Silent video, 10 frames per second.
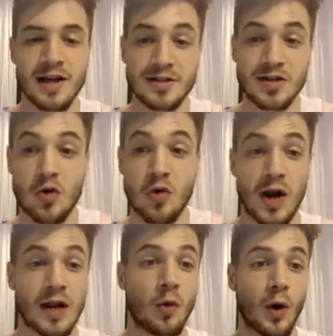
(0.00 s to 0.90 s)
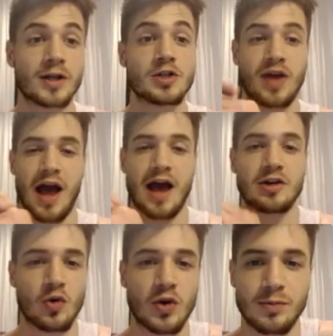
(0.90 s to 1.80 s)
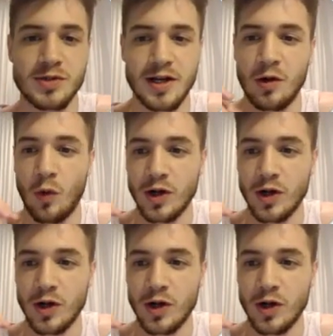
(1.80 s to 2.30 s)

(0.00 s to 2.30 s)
to really what you can do in Obsidian,